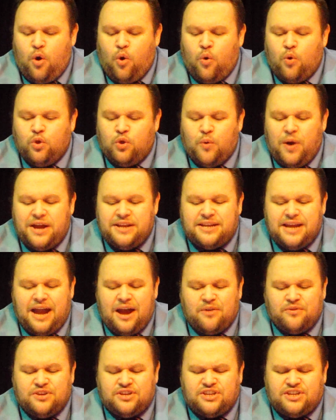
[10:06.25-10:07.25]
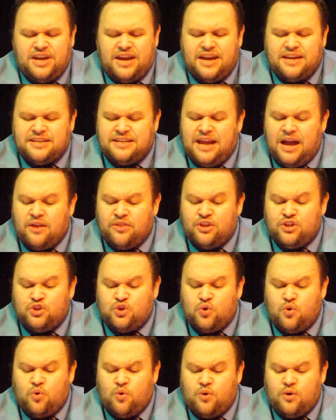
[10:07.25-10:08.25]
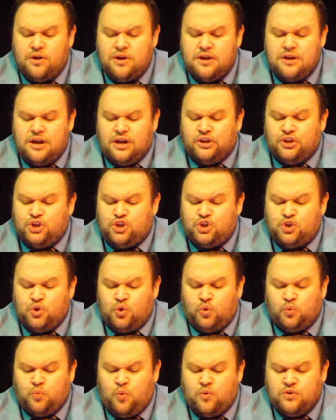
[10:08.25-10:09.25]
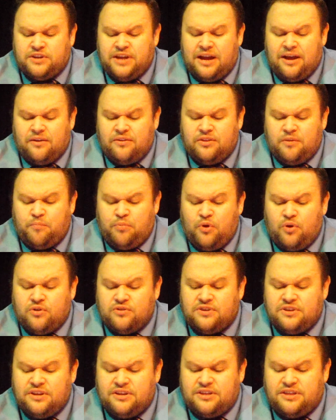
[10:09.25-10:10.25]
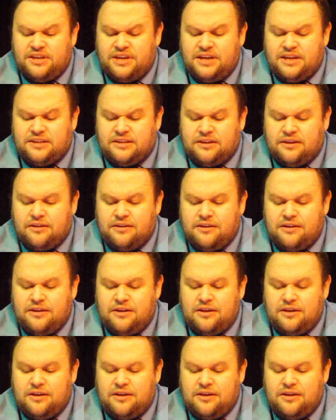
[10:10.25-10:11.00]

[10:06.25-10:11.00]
All the way down the stairs and out the door and the short walk down the block to the theatre,